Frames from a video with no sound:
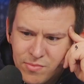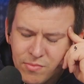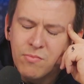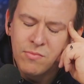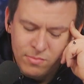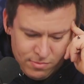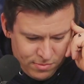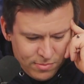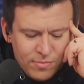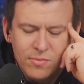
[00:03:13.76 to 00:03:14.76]
once mm-hmm. in their mm-hmm. life
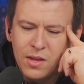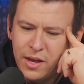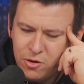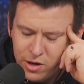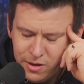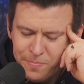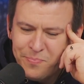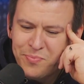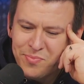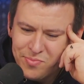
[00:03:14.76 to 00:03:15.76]
if they can. I agree.
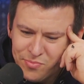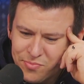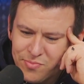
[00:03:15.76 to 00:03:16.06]
Um,